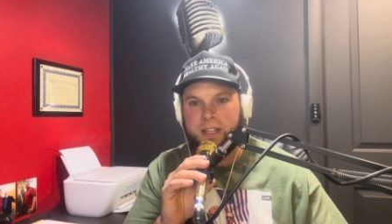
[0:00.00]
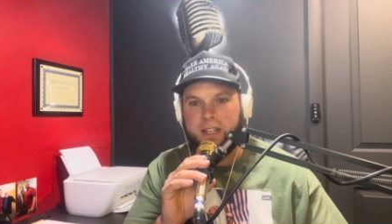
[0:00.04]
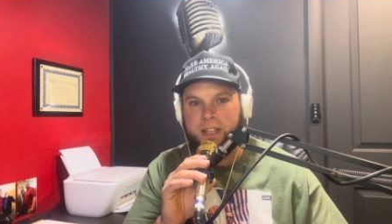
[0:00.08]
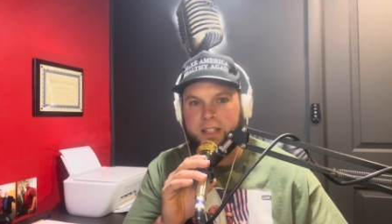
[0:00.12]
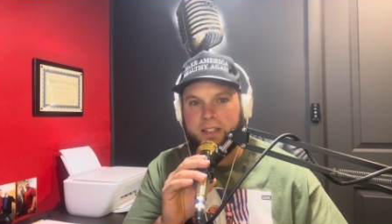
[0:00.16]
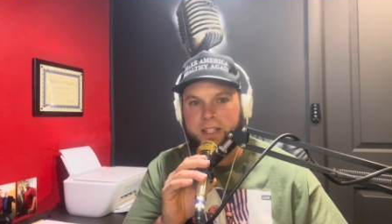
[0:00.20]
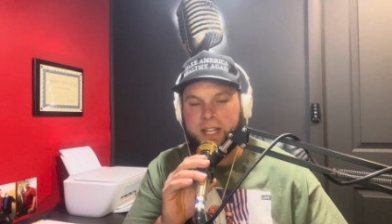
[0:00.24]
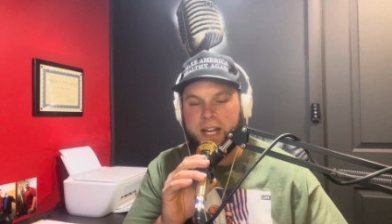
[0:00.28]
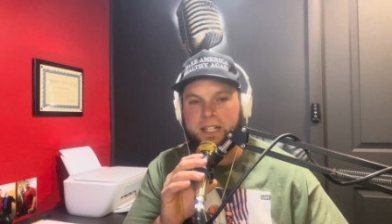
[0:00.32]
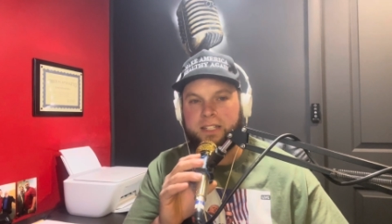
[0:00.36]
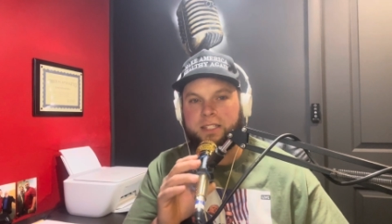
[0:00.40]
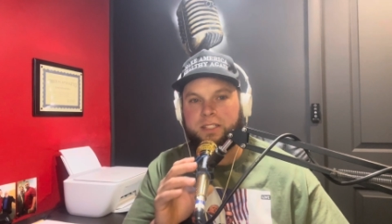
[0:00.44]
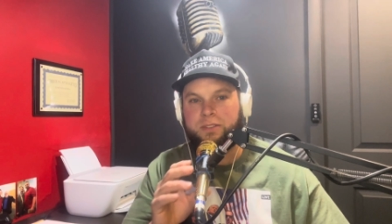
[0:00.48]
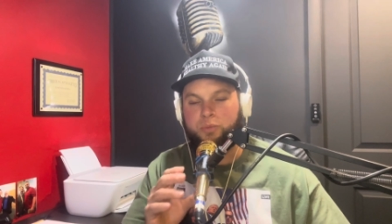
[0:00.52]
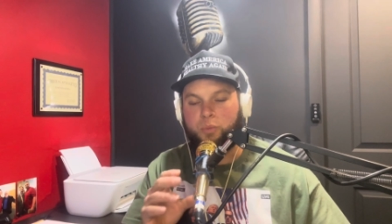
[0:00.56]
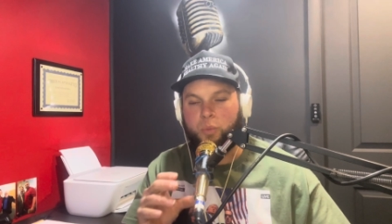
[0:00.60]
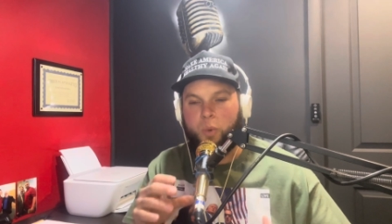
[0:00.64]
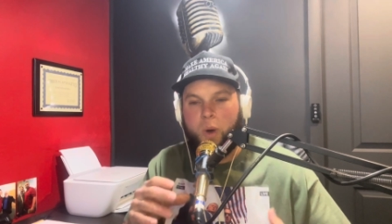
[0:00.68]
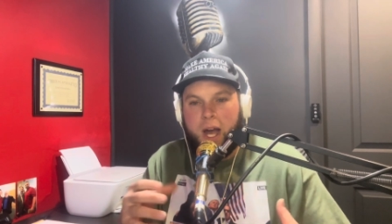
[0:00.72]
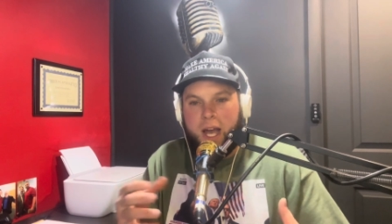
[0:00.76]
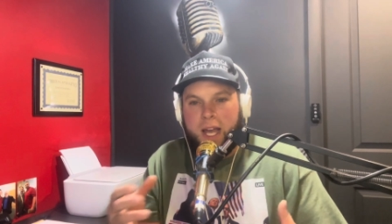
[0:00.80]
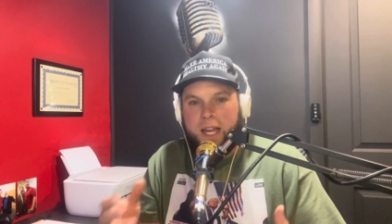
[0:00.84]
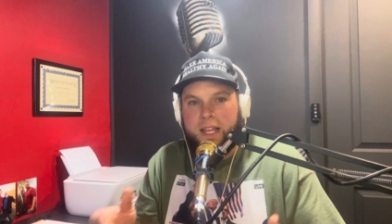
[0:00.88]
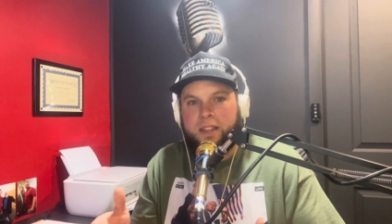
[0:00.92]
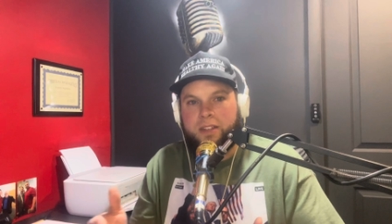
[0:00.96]
That's
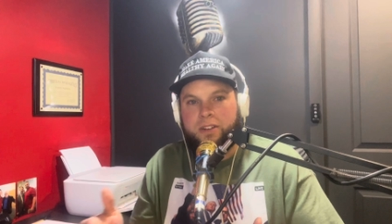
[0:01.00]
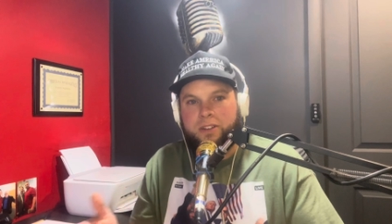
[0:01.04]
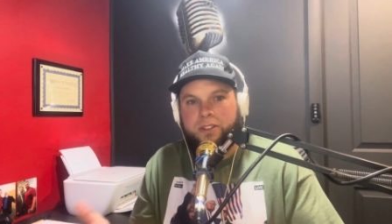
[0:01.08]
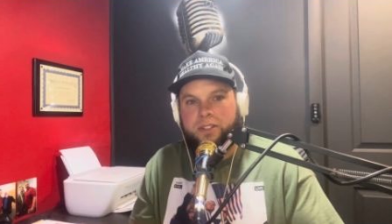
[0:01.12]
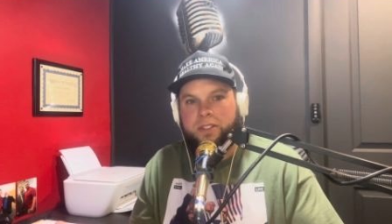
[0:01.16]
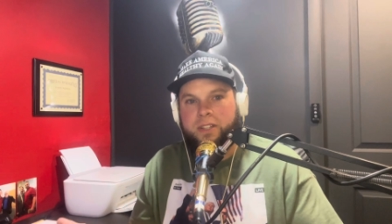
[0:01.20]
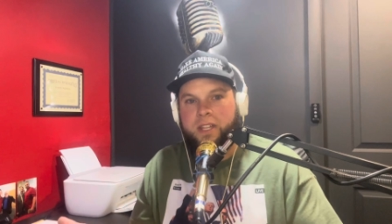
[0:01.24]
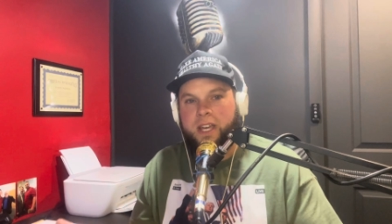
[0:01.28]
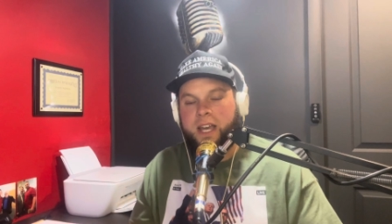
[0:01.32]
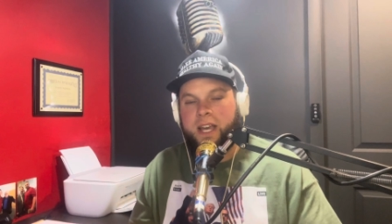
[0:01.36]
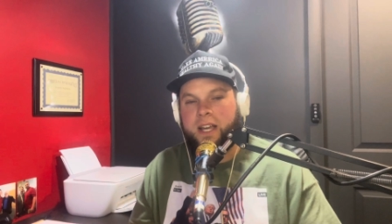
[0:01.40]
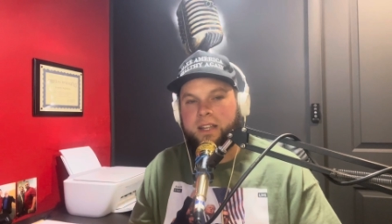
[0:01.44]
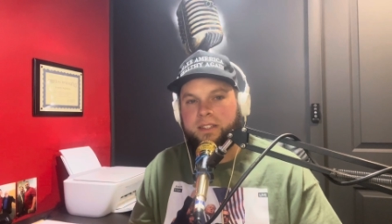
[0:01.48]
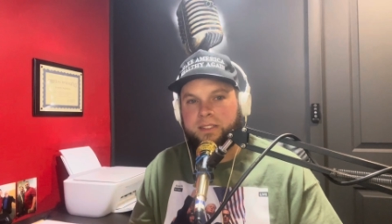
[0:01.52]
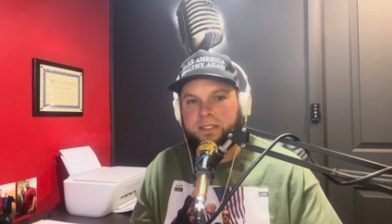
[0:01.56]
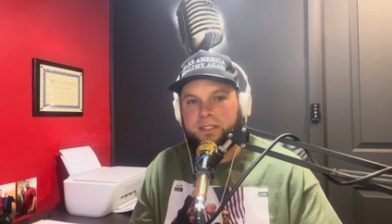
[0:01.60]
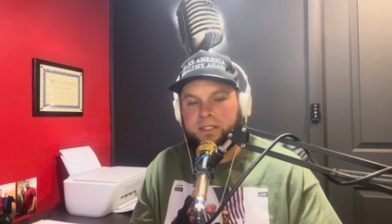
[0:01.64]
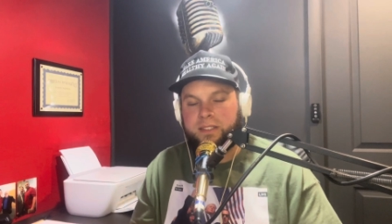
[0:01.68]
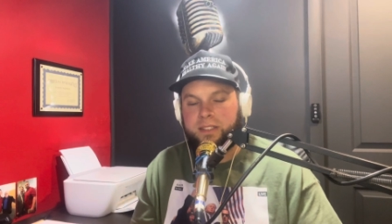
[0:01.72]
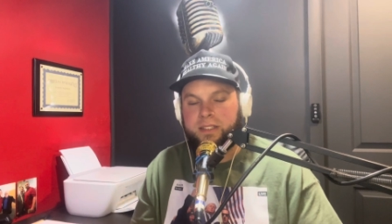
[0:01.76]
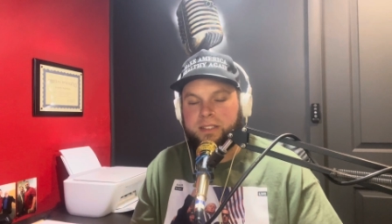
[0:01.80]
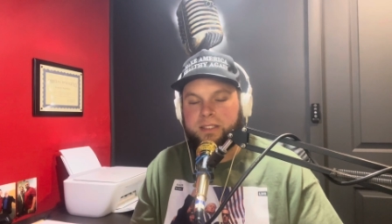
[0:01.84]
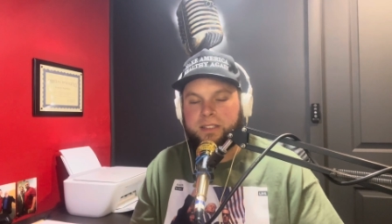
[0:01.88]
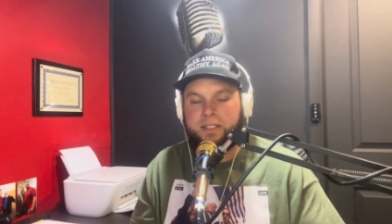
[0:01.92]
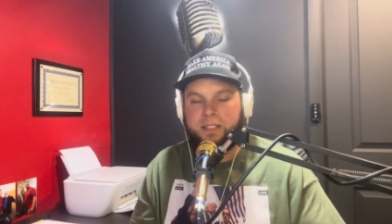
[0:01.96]
why there's the
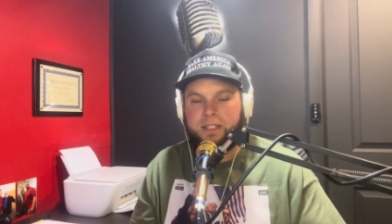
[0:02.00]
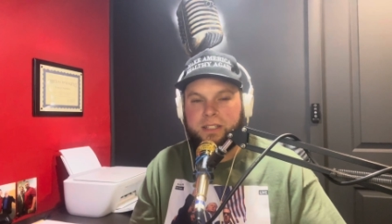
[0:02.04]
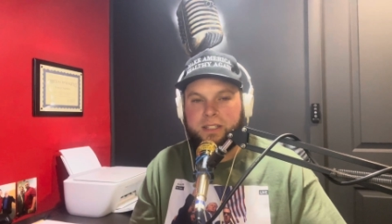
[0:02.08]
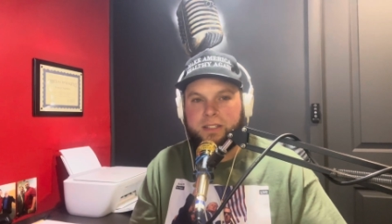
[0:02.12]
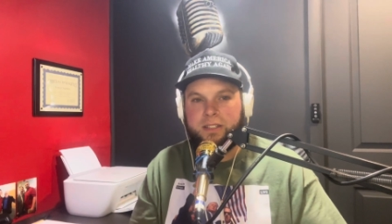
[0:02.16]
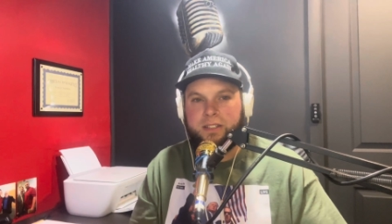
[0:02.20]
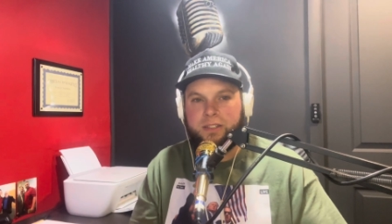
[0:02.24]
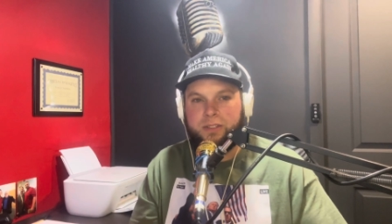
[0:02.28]
hesitancy